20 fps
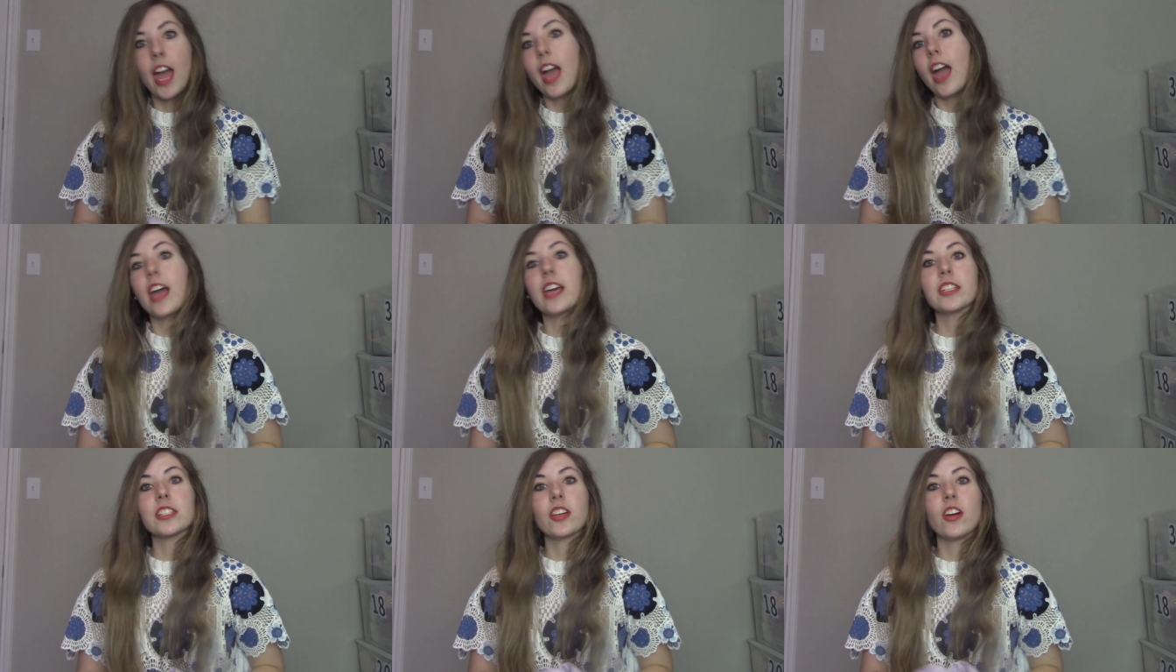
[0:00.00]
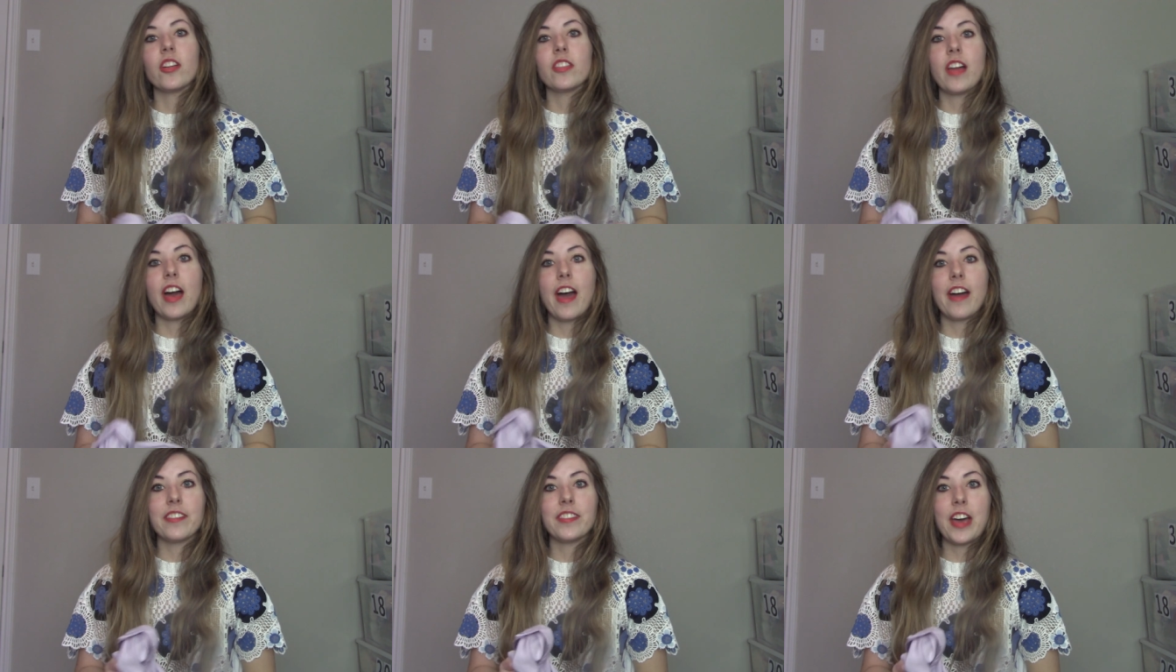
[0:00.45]
I saw
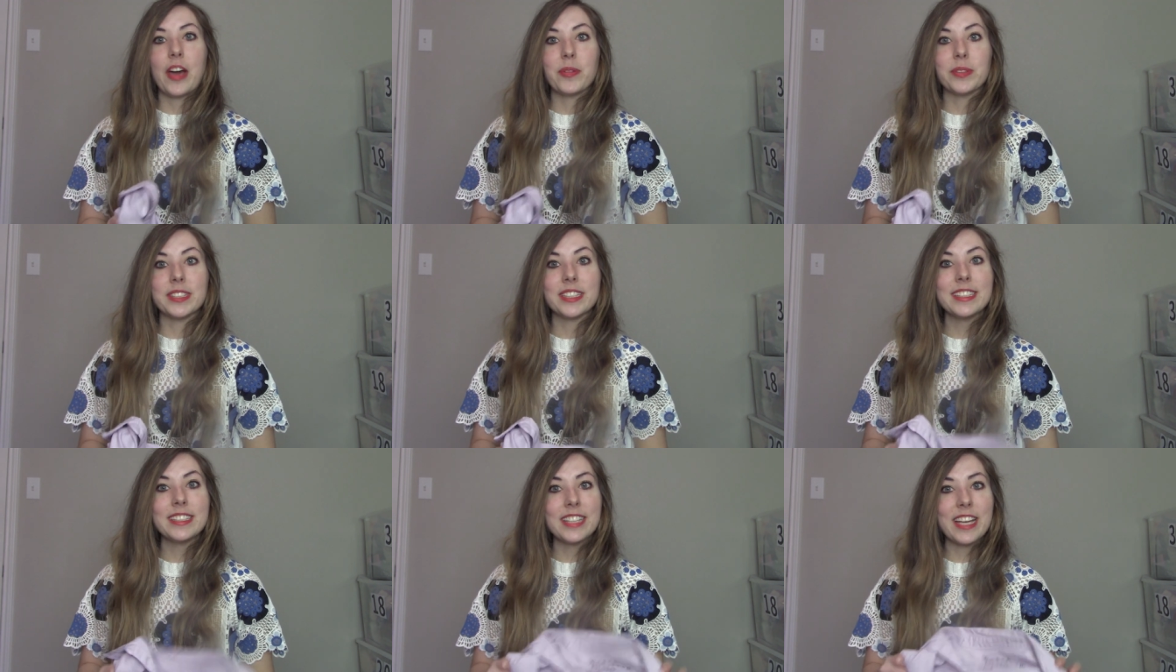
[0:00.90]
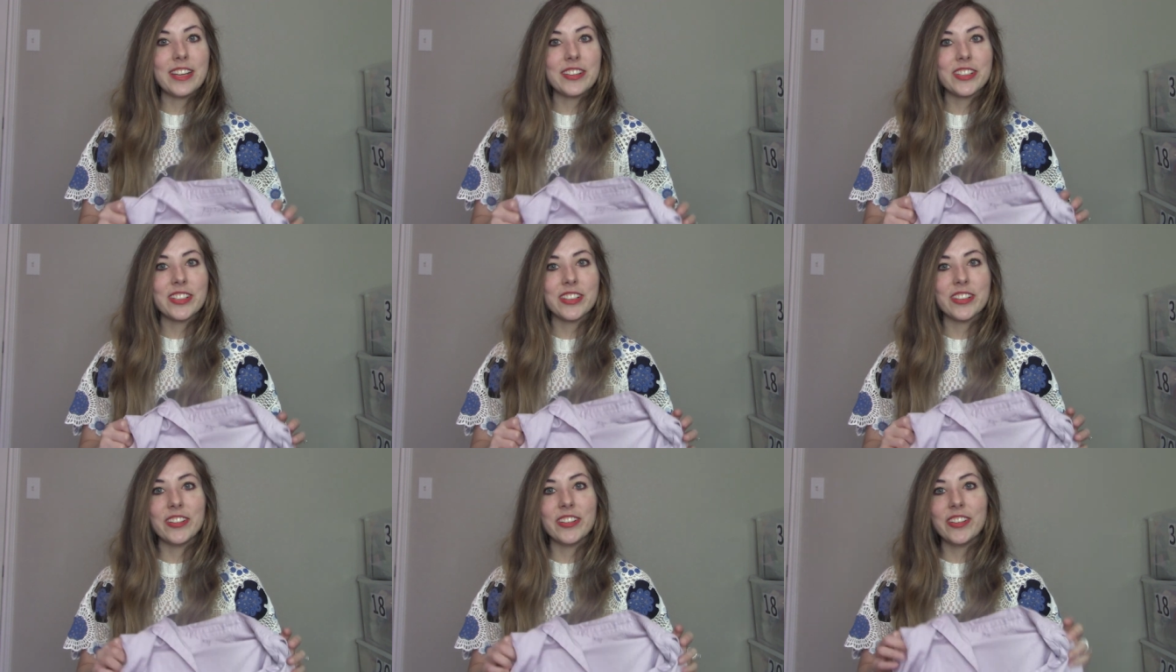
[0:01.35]
that that was
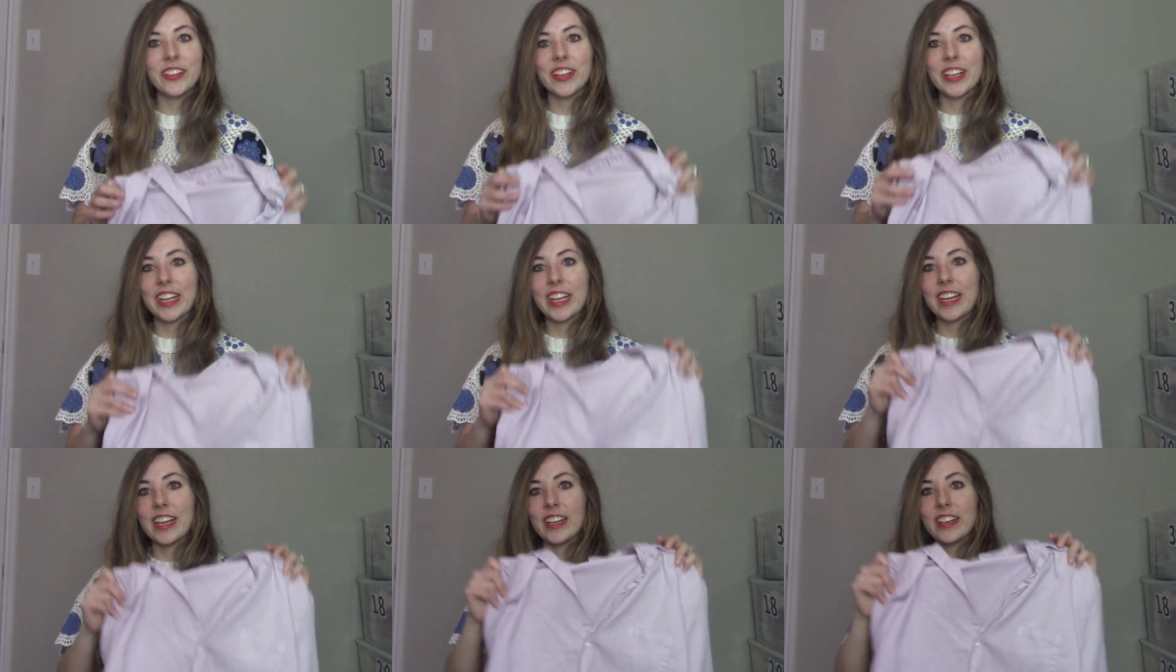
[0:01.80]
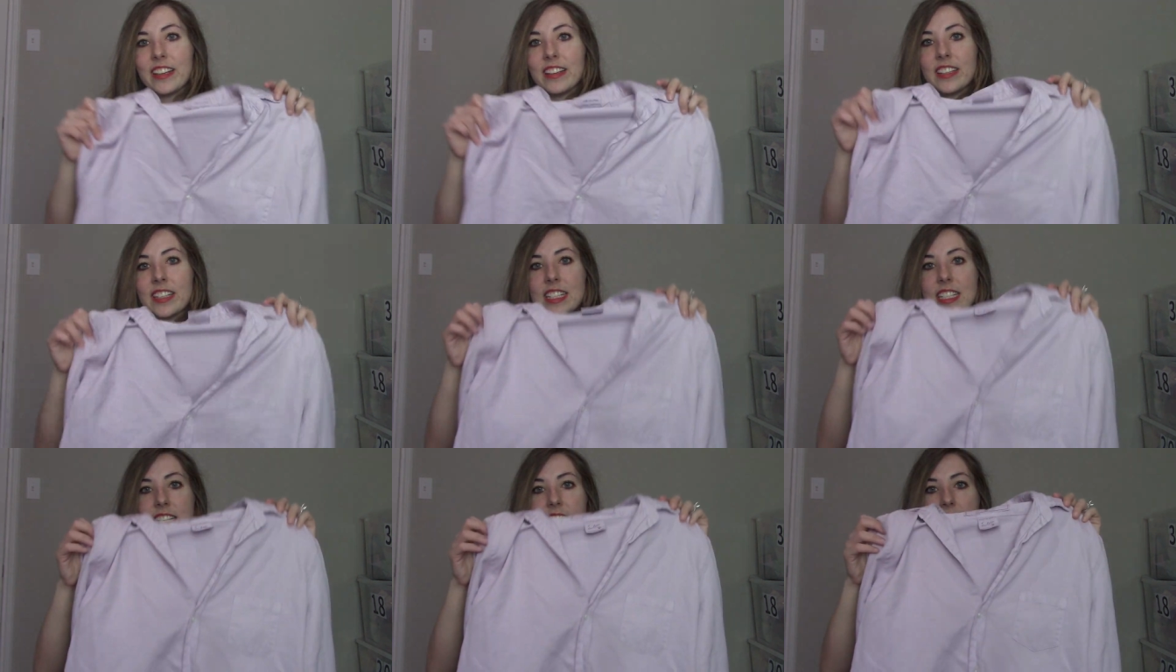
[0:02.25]
intentional, and
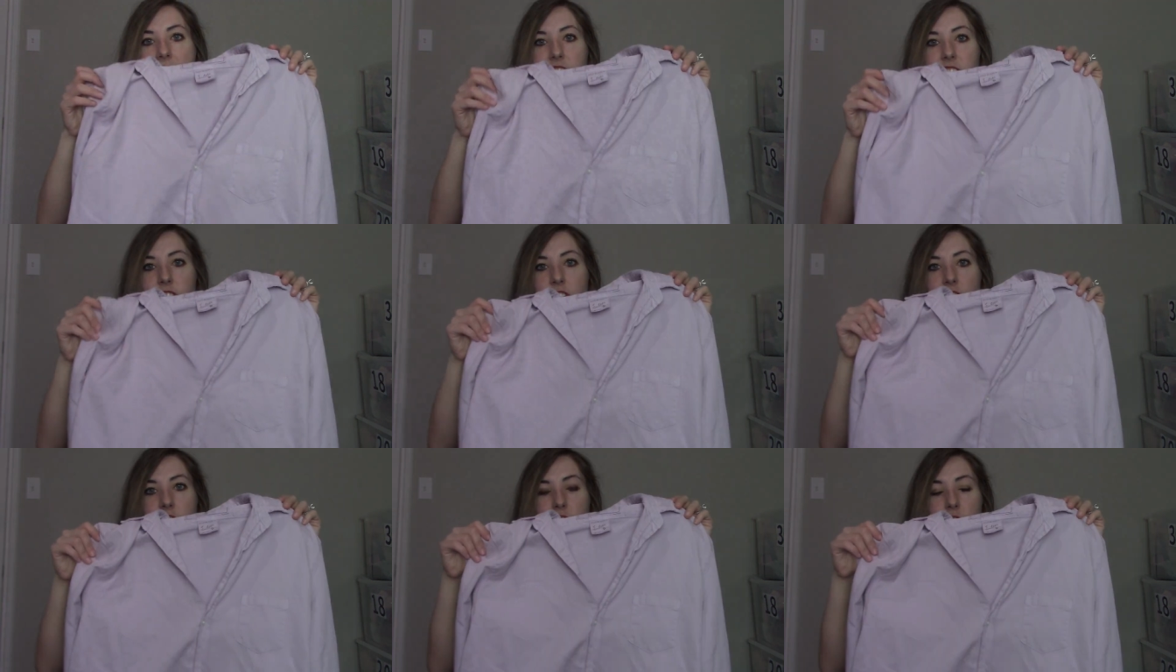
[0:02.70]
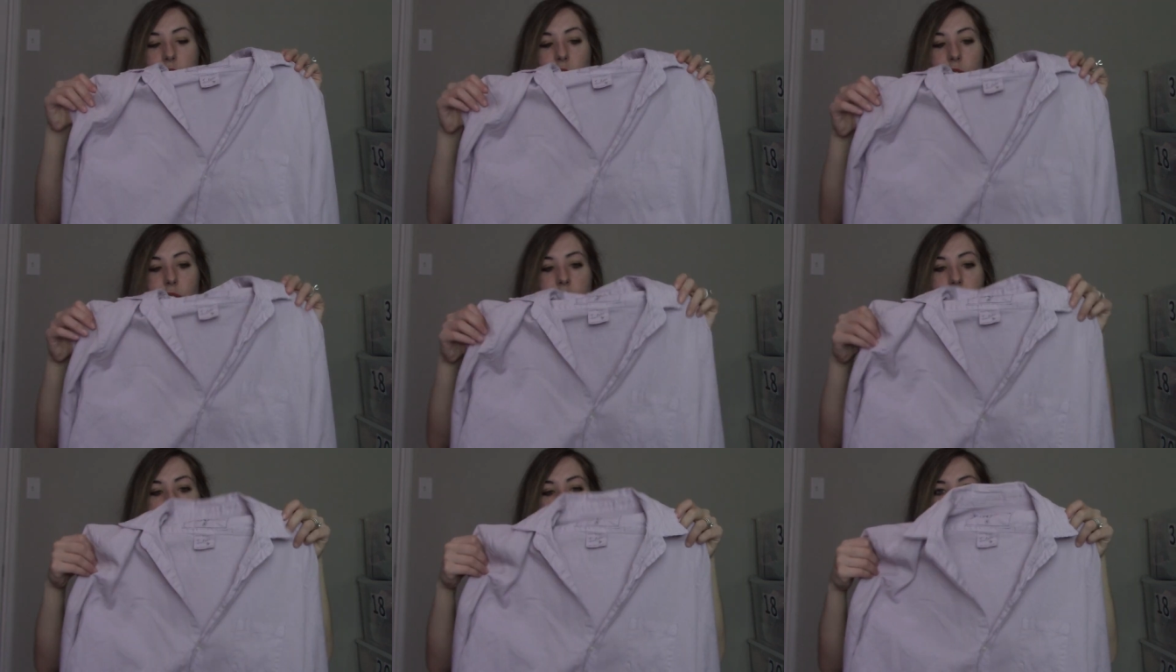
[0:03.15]
this is actually
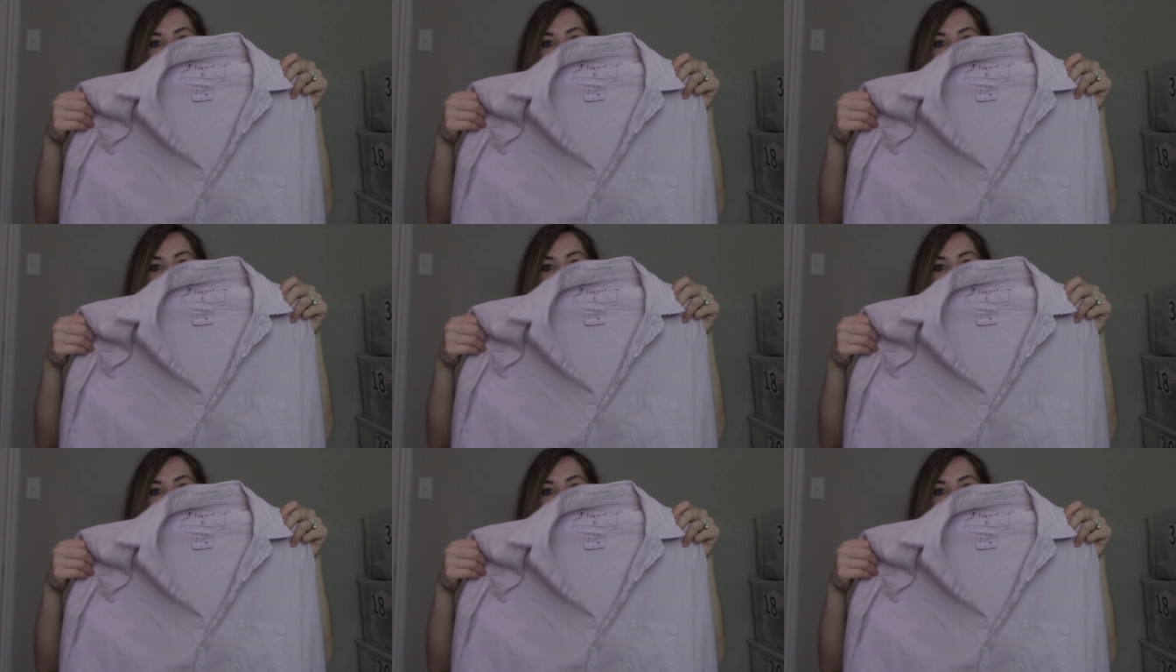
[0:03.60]
sold for